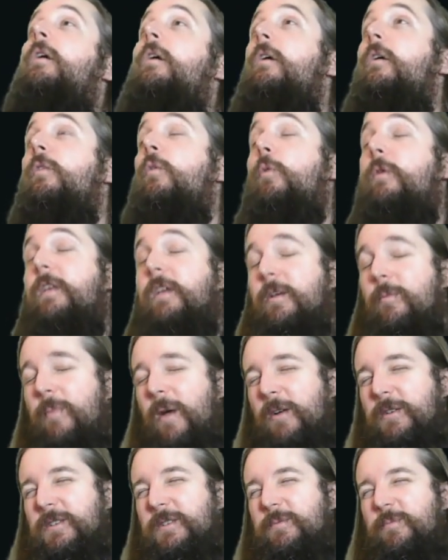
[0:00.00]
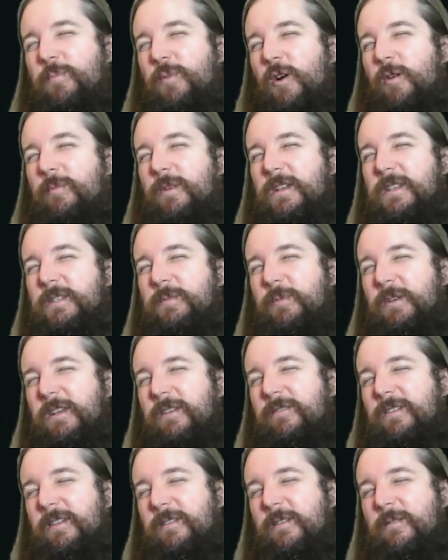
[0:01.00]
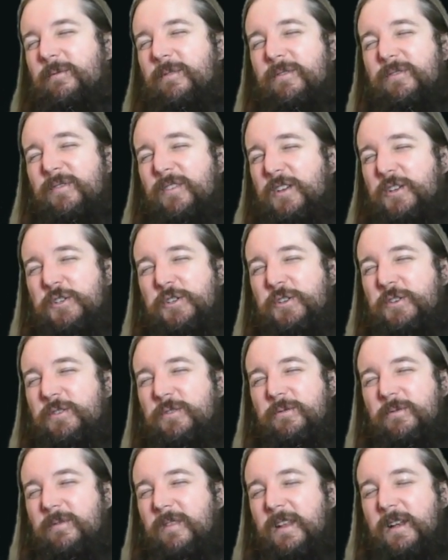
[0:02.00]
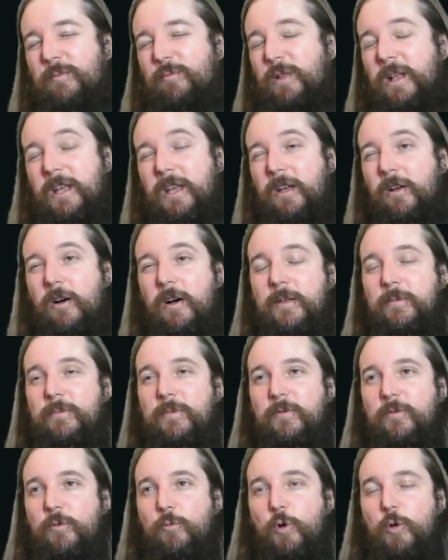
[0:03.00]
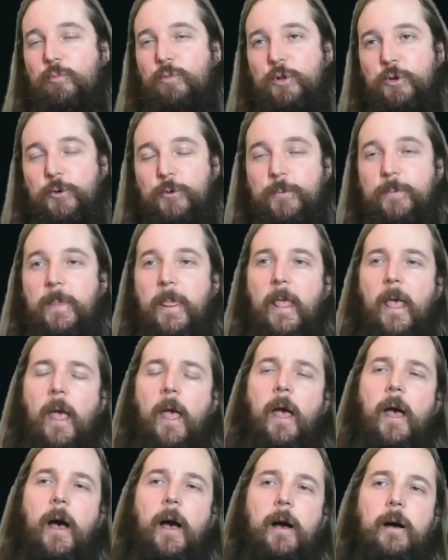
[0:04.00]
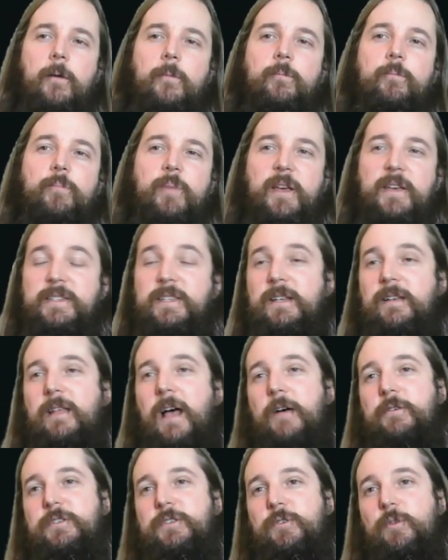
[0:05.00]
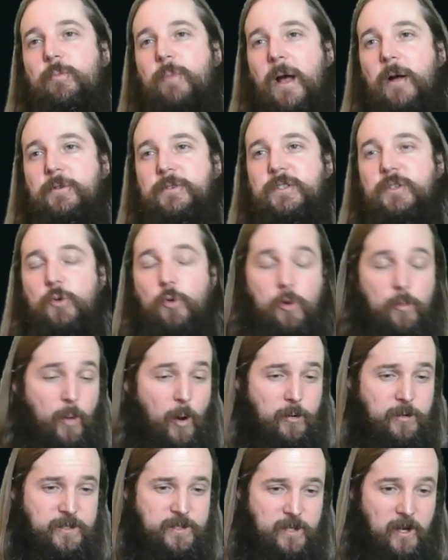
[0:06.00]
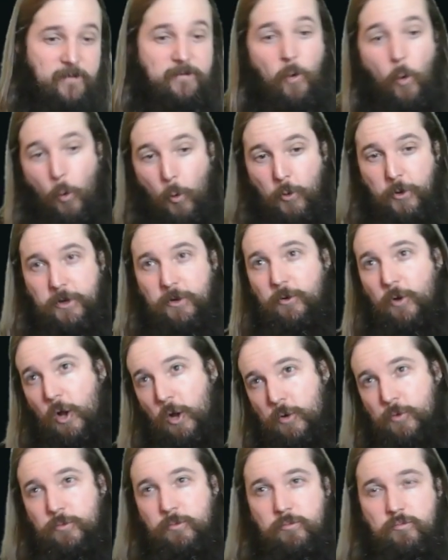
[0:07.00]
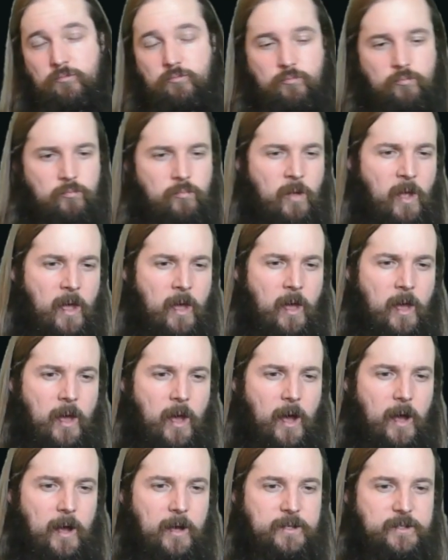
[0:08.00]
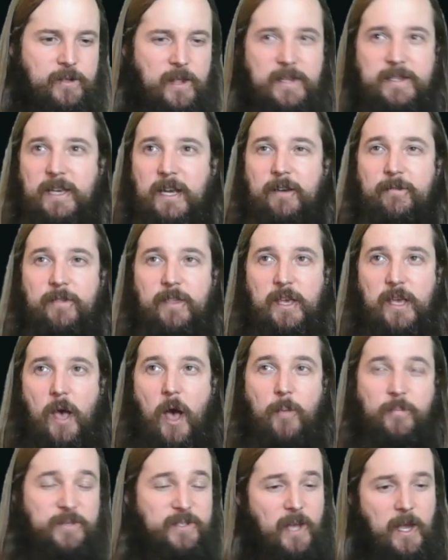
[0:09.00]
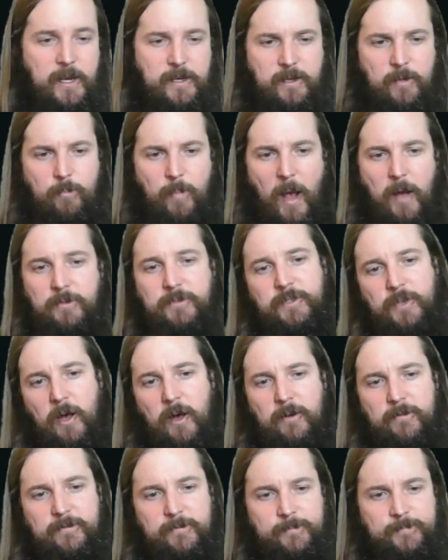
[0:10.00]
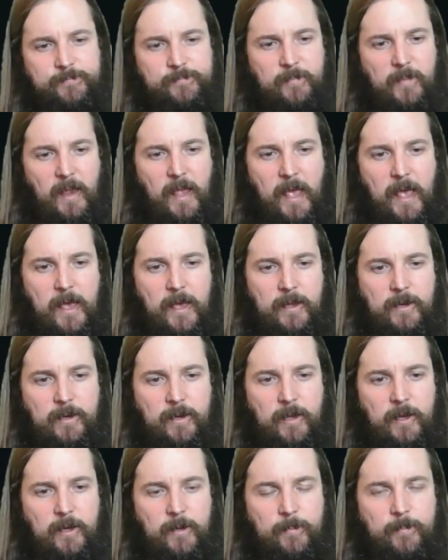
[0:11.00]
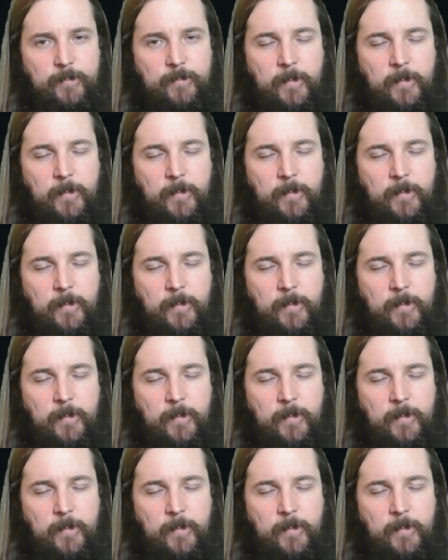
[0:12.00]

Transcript: one that can bounce permanents but gifting them a fish that I'm blanking on for 1 blue, because it allows you to bounce your opponent's stuff or your own. So that's kind of the upside to Bounce Off. And I